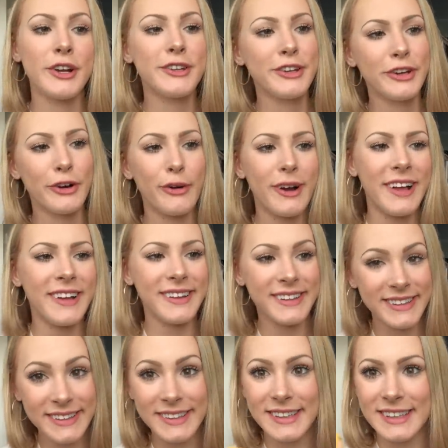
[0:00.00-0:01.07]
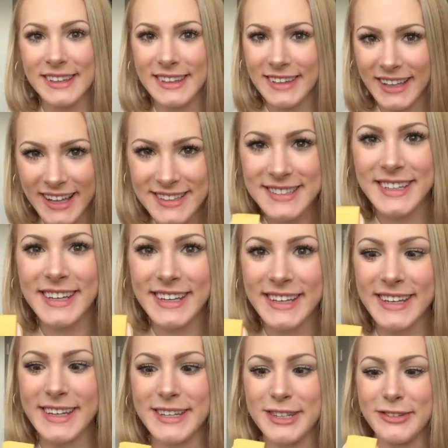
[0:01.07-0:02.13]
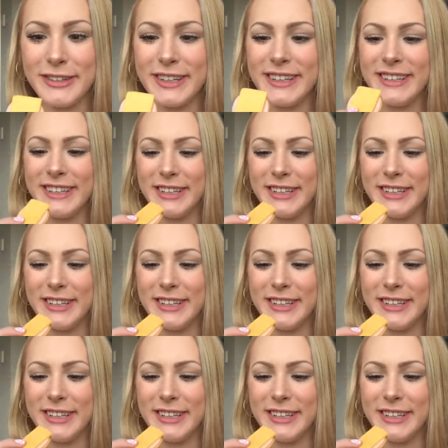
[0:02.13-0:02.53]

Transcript: ado, let's get into it.